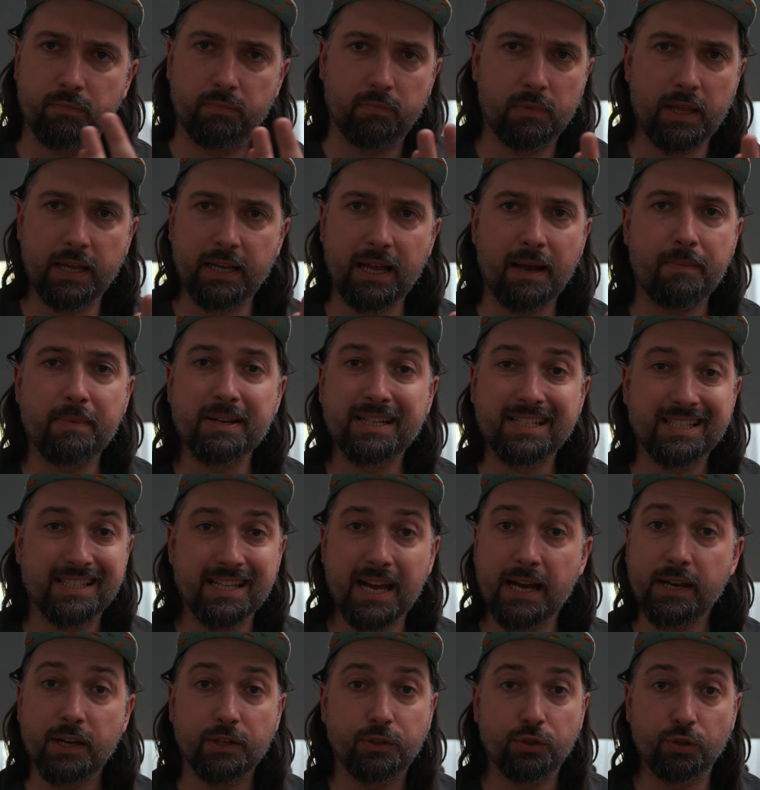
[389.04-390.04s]
I'm
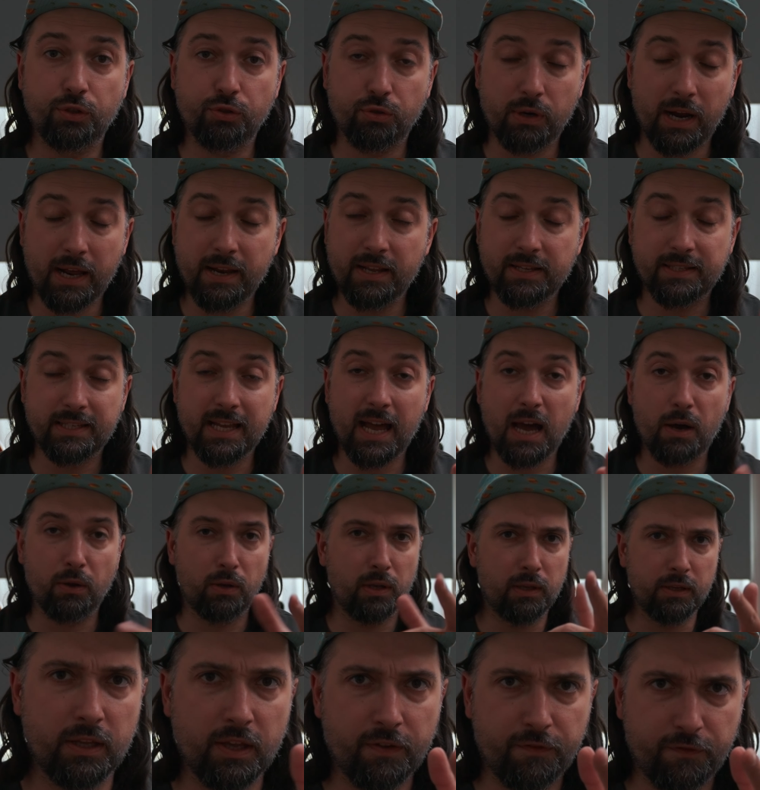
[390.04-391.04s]
excited to try this
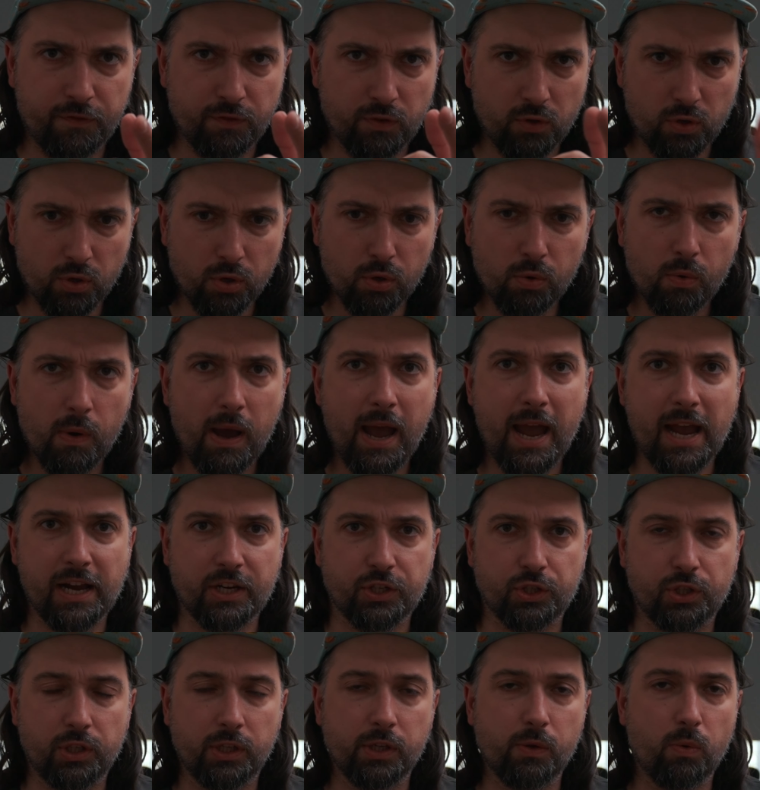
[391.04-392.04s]
out. If you
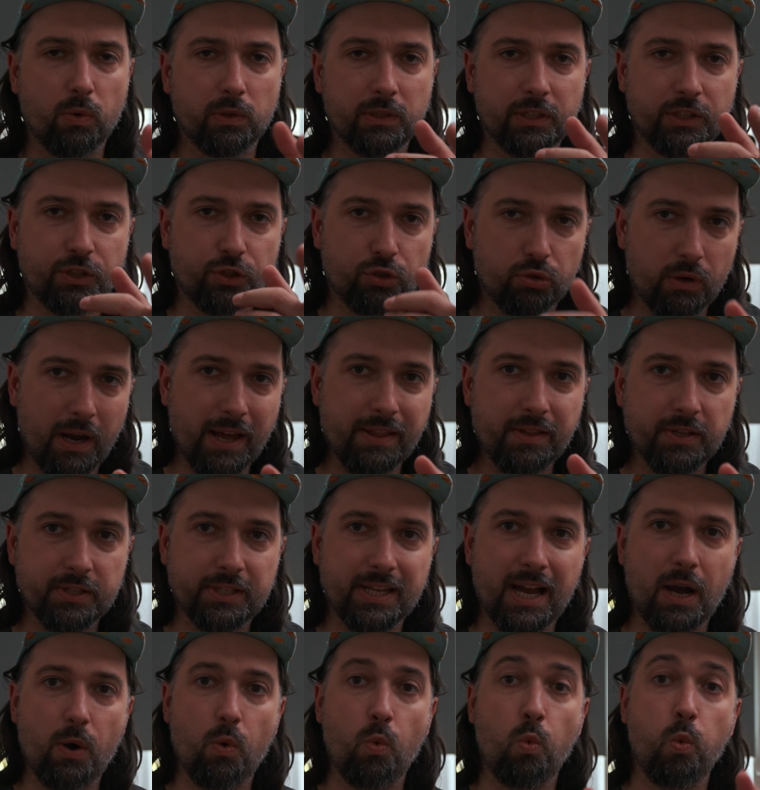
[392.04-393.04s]
actually want to try this
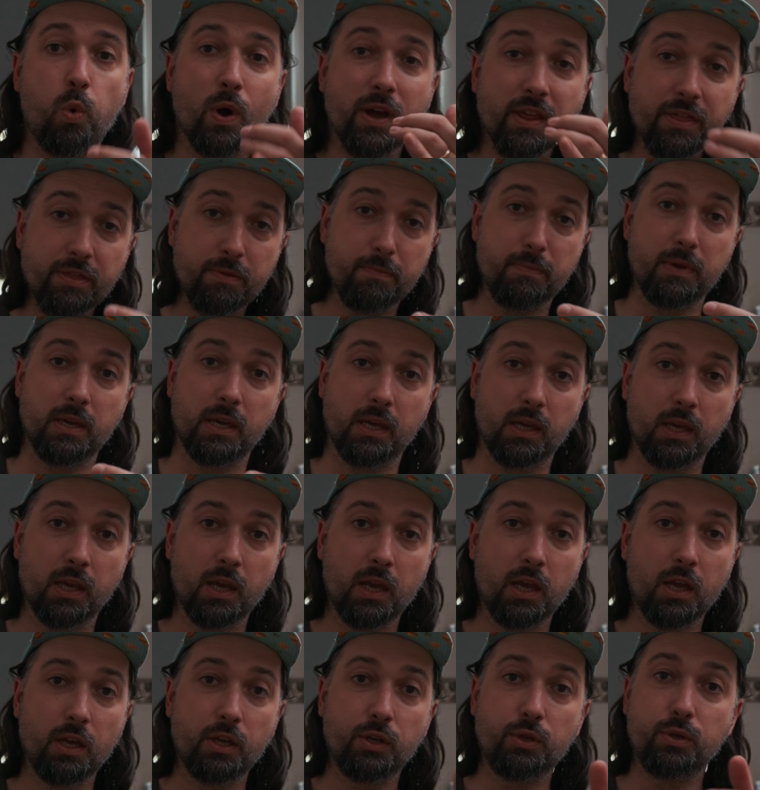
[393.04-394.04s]
out with me,
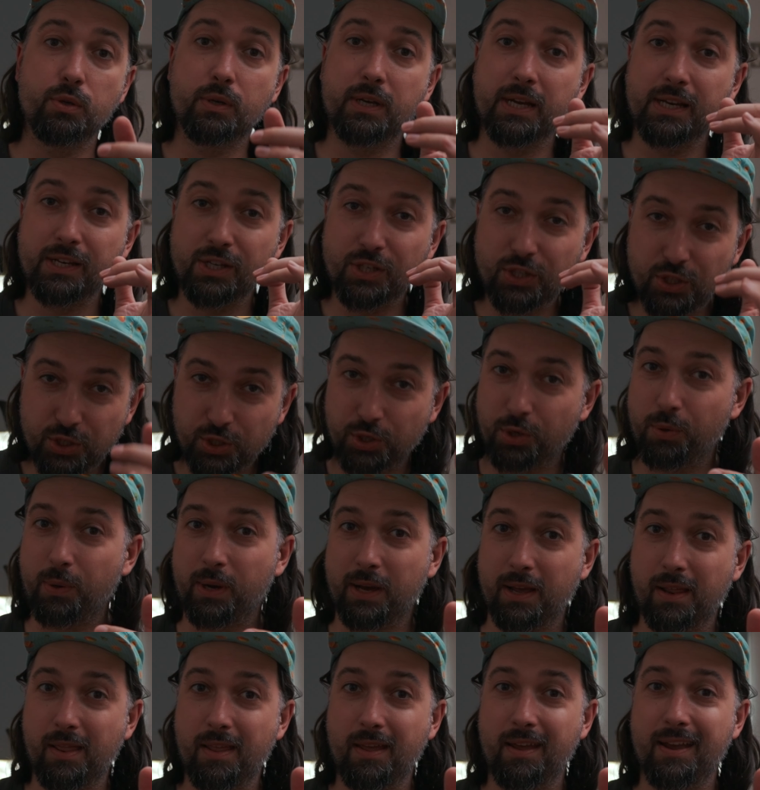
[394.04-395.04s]
you can do
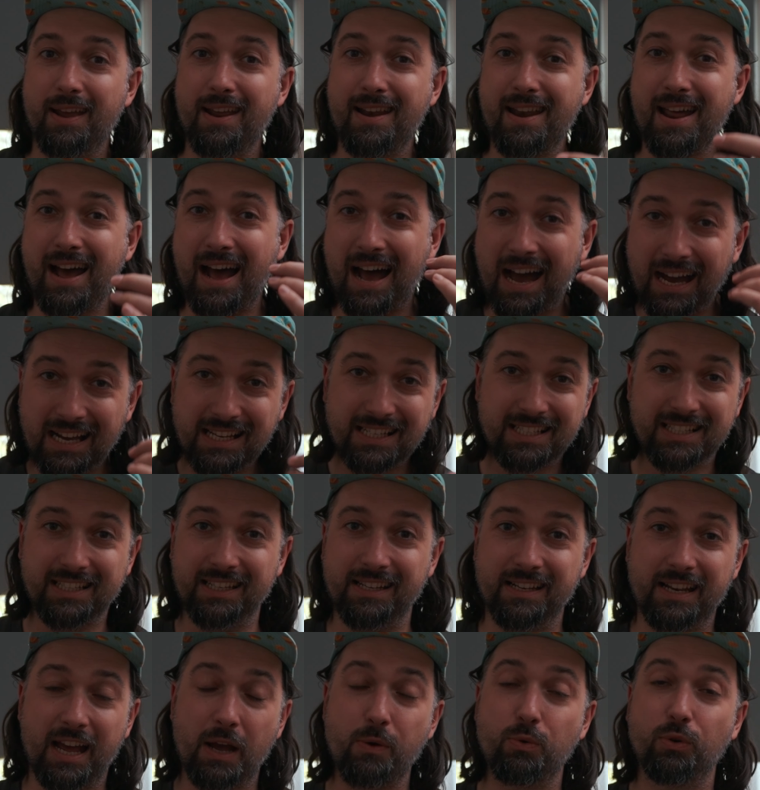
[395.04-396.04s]
it in
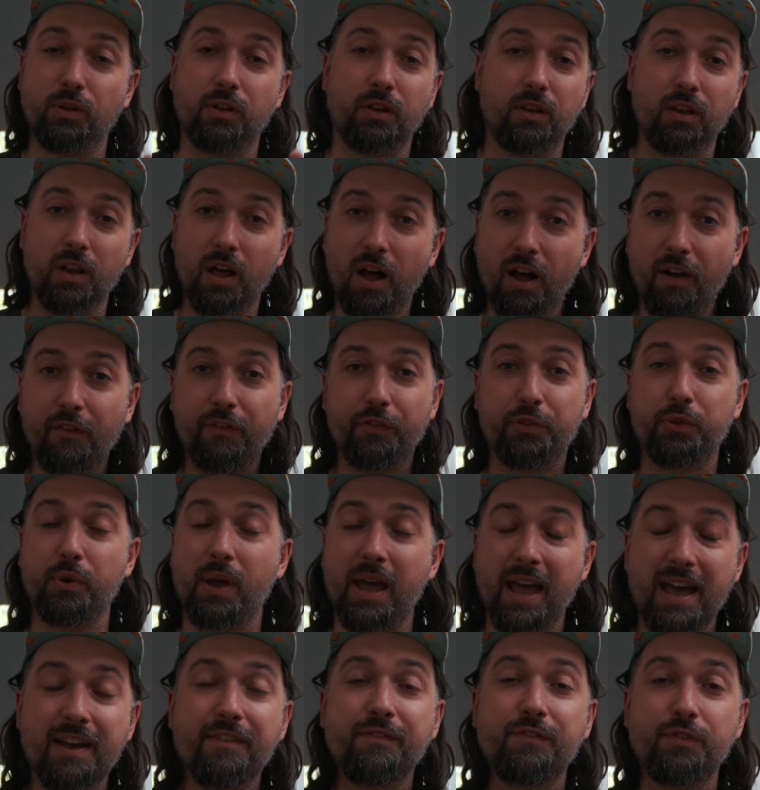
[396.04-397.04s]
Iceland. I would love to
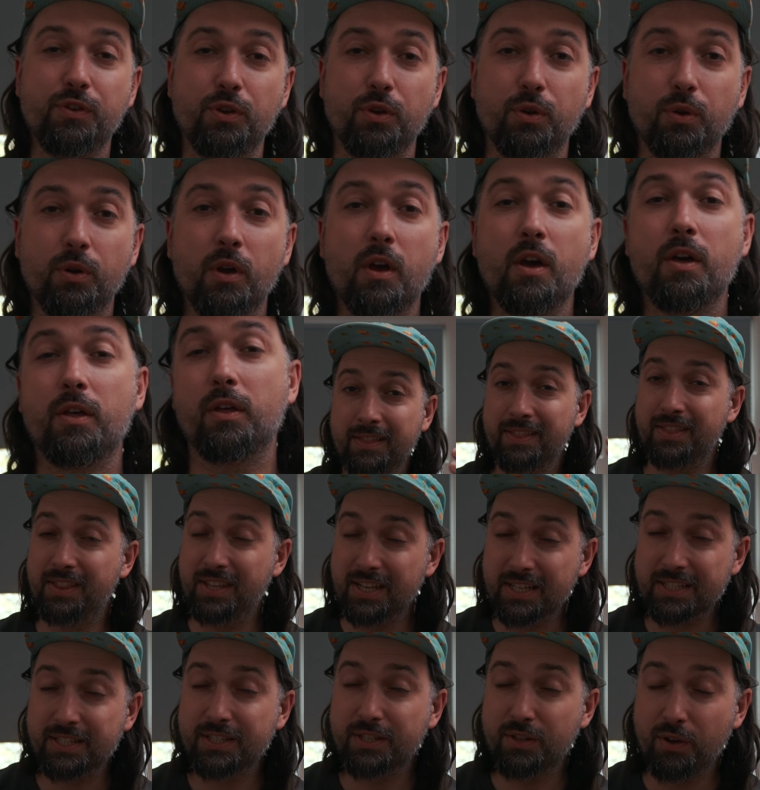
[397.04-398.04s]
have you
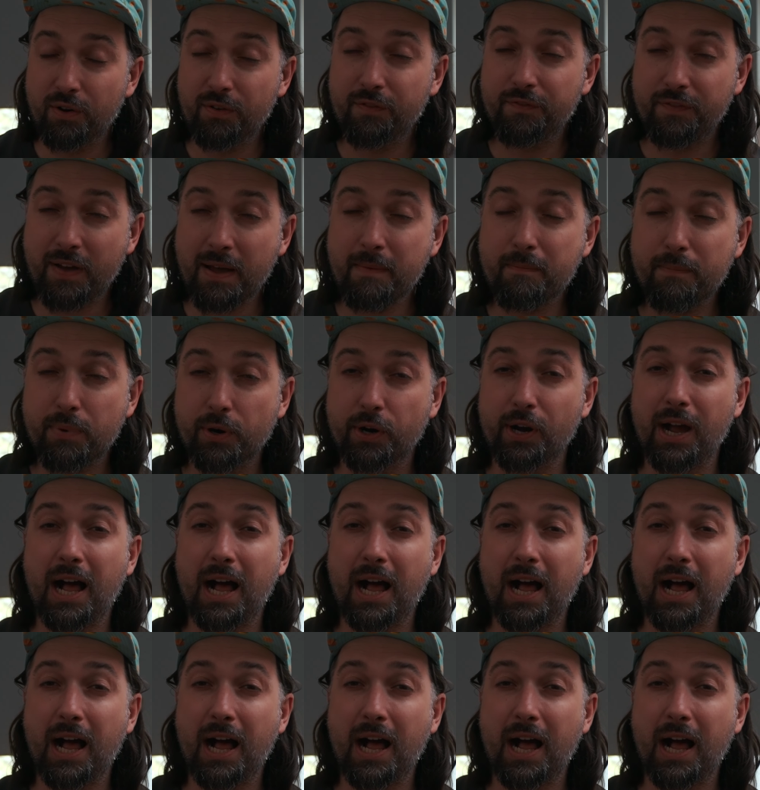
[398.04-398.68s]
this November.